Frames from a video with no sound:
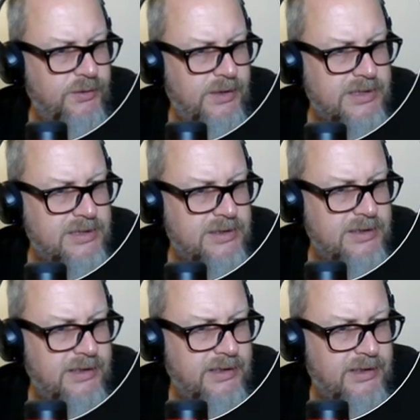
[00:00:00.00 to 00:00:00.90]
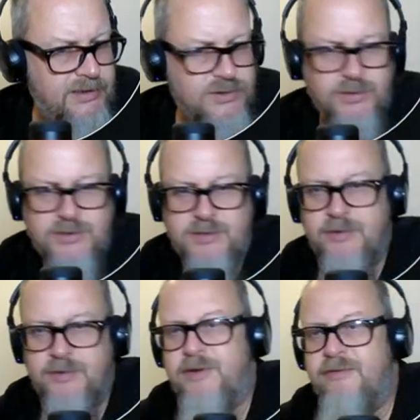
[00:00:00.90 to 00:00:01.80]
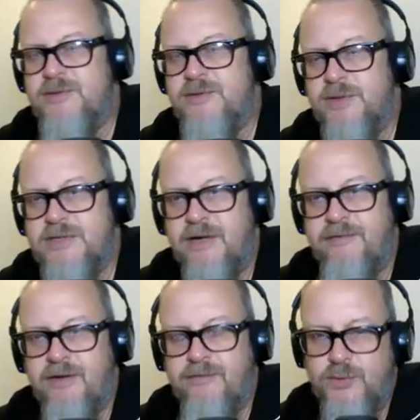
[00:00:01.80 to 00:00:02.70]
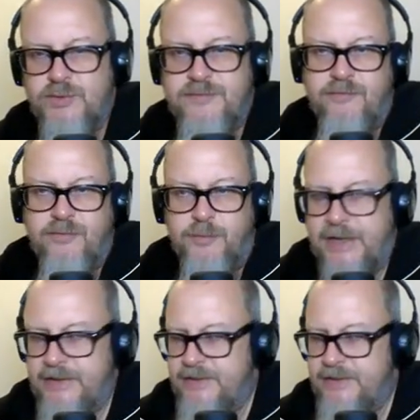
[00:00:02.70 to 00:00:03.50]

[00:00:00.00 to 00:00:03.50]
Actually, I can show you some of the previous ones that I've used for practice.